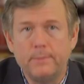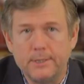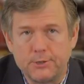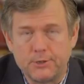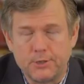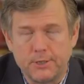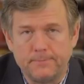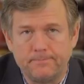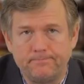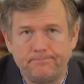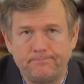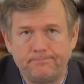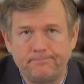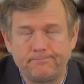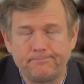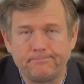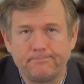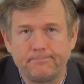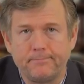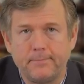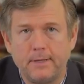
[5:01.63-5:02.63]
mention
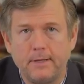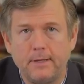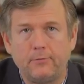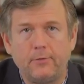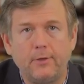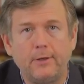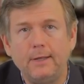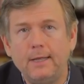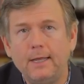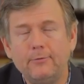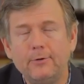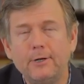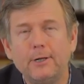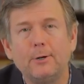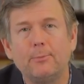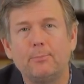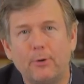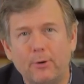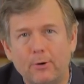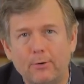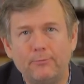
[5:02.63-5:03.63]
is that even in
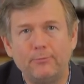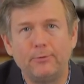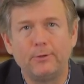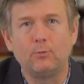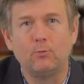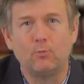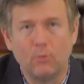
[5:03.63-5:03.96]
a perfect